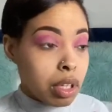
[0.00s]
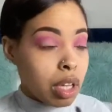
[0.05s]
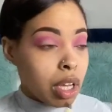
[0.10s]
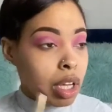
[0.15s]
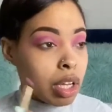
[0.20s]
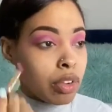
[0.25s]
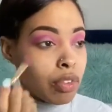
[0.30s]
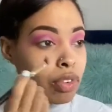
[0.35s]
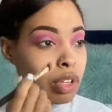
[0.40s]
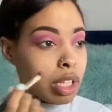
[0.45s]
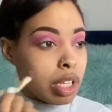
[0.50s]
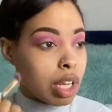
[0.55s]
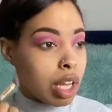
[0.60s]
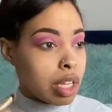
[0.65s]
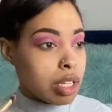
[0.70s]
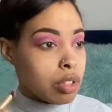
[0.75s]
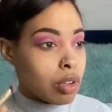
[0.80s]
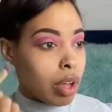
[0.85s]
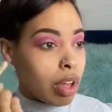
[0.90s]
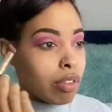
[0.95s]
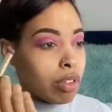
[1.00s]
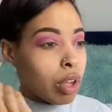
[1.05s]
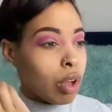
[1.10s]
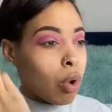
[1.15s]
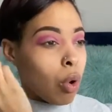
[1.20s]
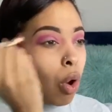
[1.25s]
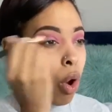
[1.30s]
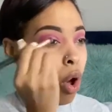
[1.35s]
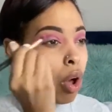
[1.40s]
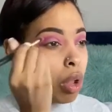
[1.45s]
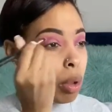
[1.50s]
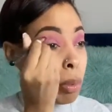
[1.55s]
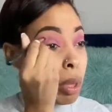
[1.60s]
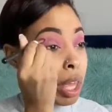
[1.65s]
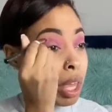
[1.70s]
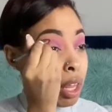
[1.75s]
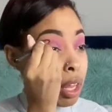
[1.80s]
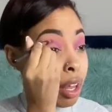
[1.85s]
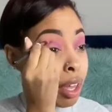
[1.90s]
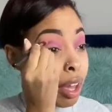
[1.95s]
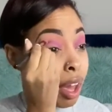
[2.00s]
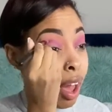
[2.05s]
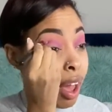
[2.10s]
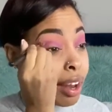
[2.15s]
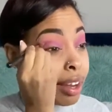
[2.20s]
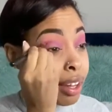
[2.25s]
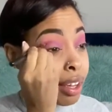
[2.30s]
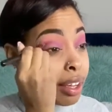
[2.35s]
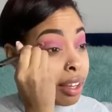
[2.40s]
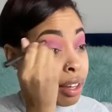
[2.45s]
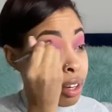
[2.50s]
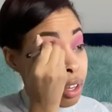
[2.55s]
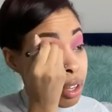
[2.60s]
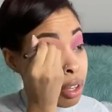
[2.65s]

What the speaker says: You really guys don't have to go all the way in like I did.